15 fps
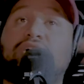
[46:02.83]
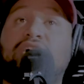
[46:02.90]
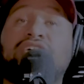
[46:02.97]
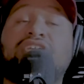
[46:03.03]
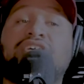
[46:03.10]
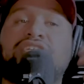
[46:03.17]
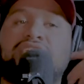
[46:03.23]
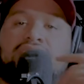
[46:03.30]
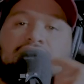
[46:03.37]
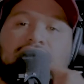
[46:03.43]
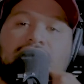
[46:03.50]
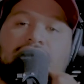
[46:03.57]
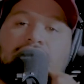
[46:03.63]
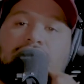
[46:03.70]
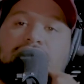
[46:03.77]

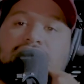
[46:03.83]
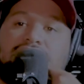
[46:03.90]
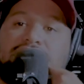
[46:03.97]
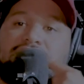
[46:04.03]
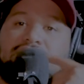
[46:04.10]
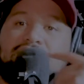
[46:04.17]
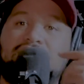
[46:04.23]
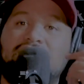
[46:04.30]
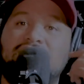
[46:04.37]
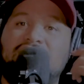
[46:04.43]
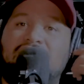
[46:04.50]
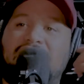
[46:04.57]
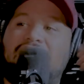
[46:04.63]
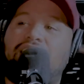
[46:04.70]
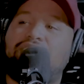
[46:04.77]
uneducated on is
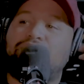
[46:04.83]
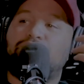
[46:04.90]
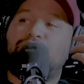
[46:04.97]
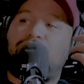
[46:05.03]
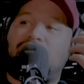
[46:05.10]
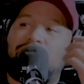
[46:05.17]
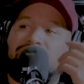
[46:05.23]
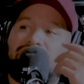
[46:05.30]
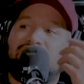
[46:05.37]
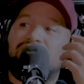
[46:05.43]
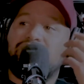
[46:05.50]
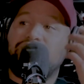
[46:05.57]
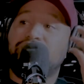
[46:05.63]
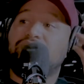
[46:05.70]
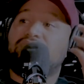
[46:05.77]
how to
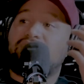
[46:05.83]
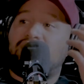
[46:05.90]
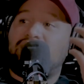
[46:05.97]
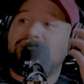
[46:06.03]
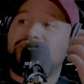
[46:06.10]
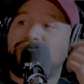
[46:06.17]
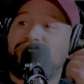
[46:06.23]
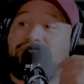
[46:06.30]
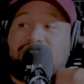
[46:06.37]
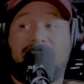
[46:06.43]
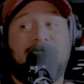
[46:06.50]
properly utilize credit.